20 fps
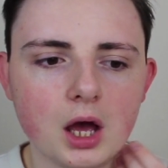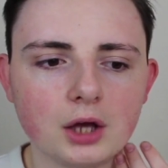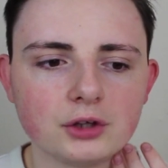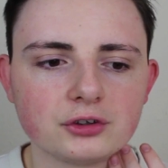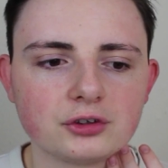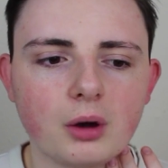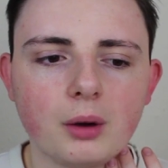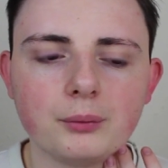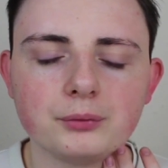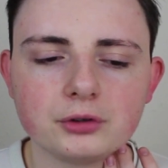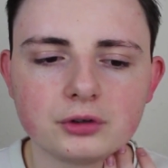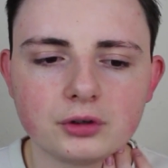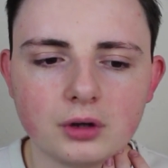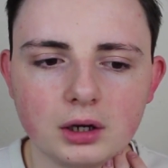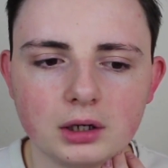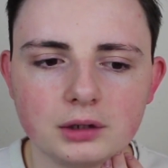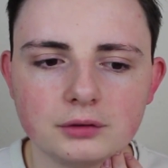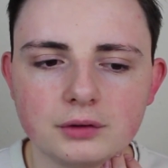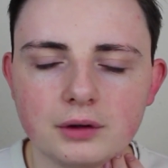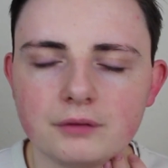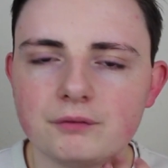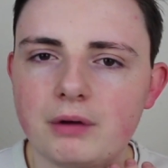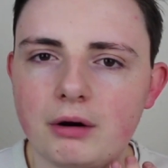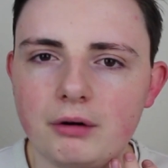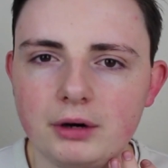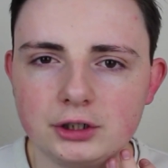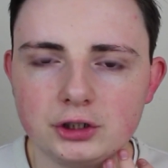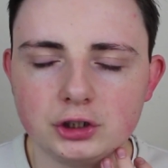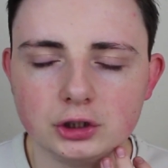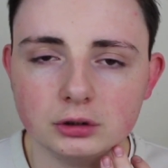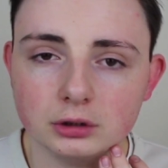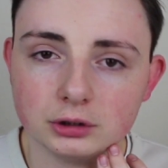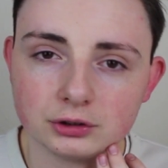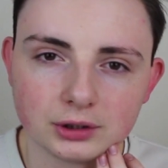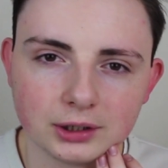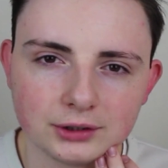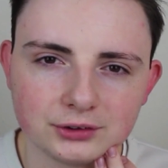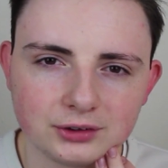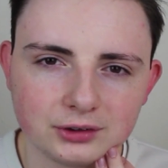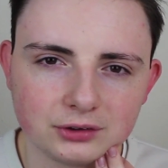So I'm just kind of very curious
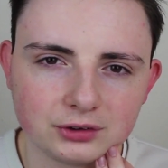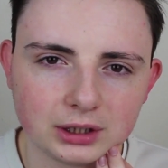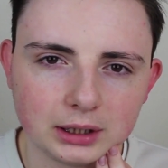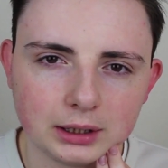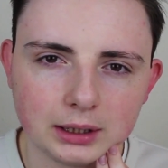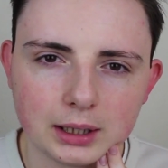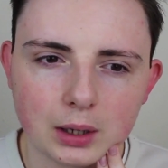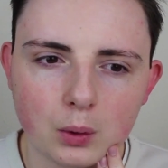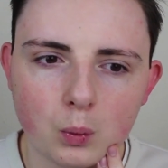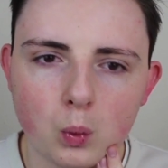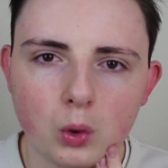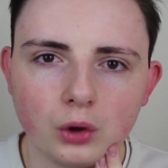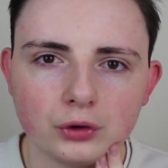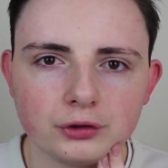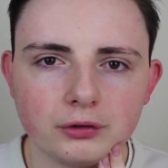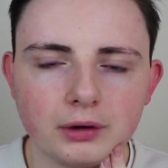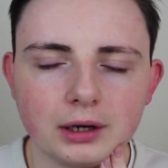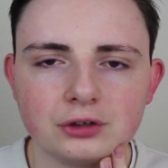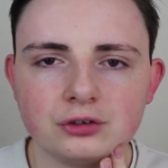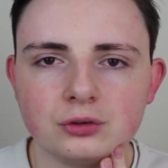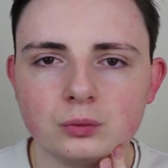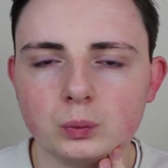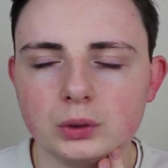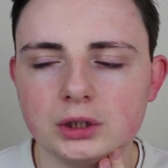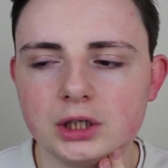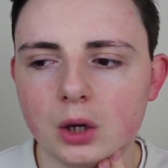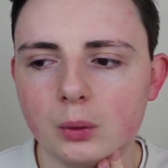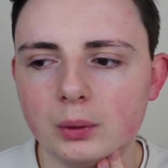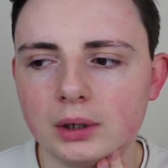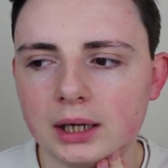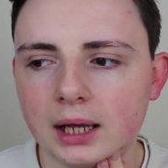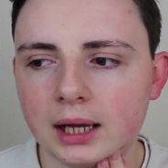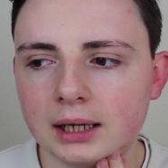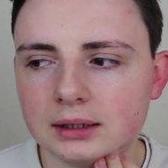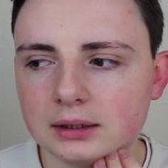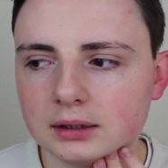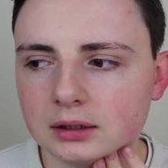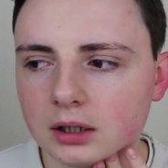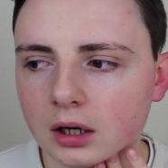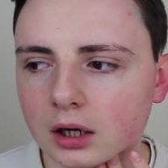as to see what direction we go in.
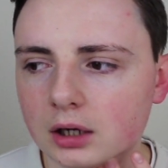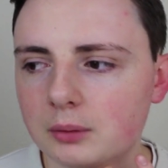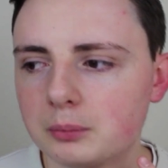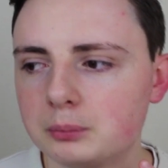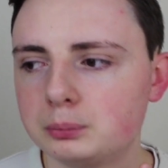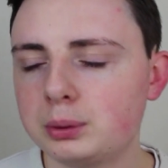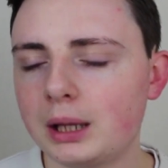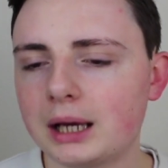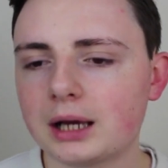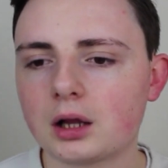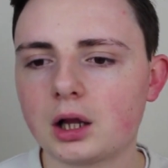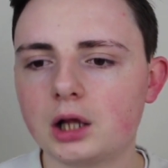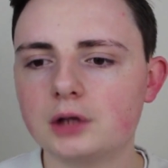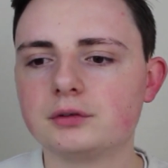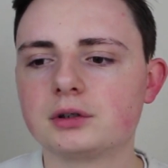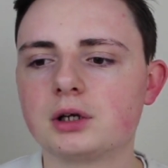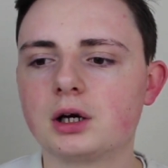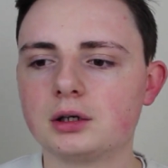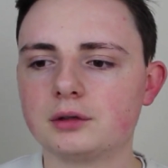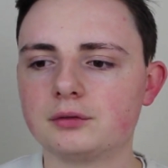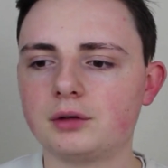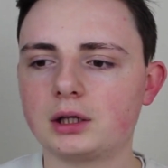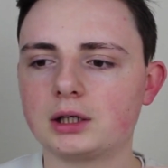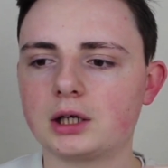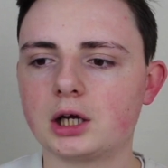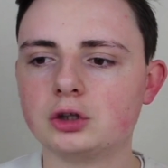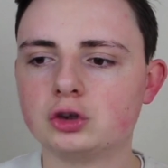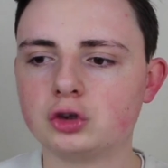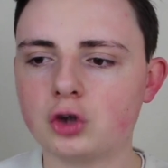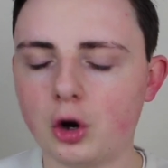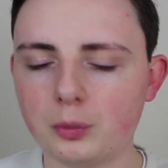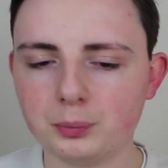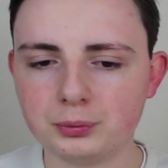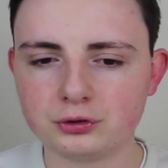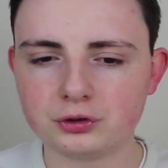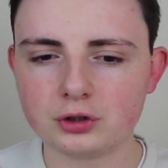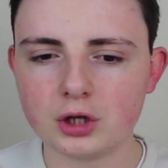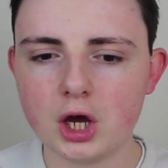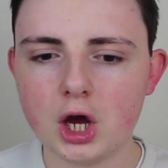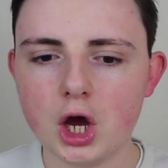And kind of Black Clover kind of like
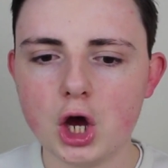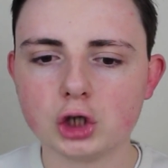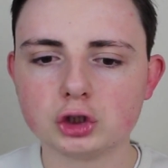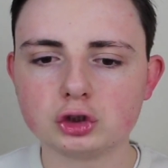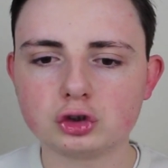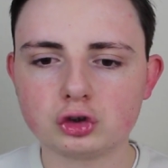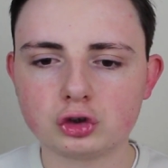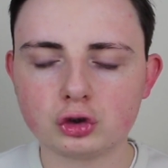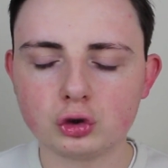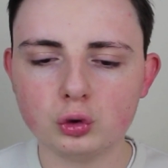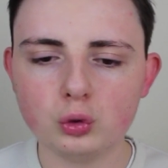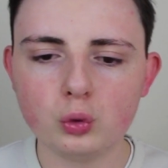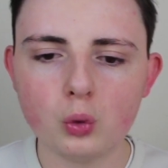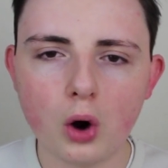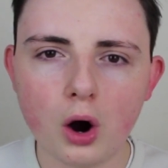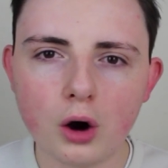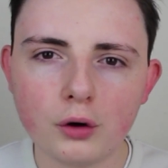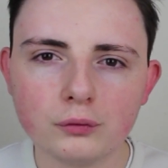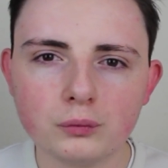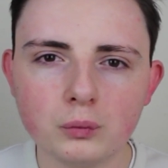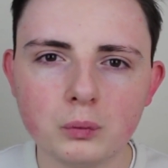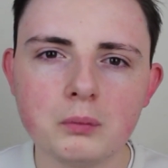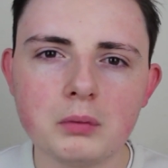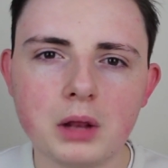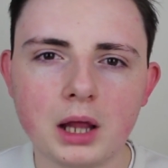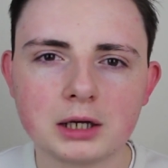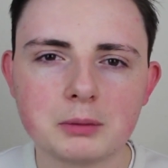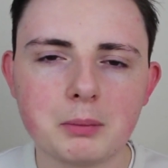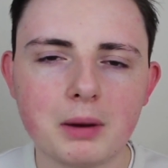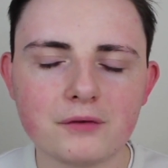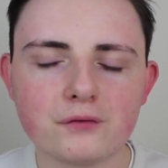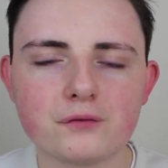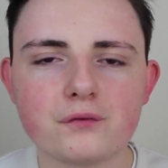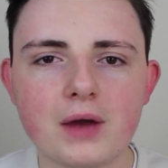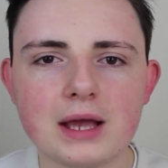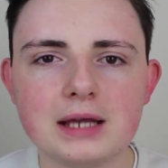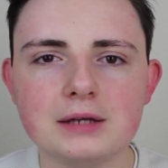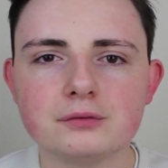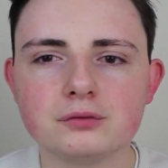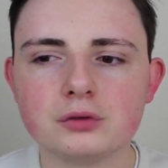adopts two of like my
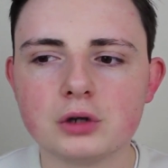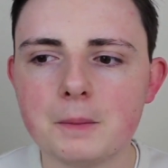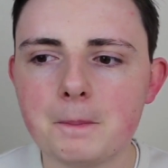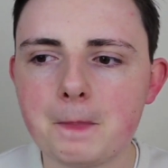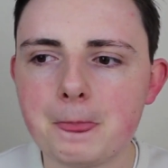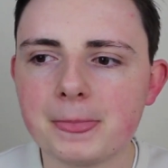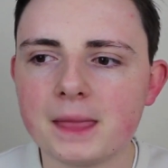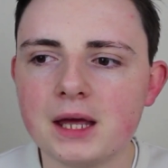favorite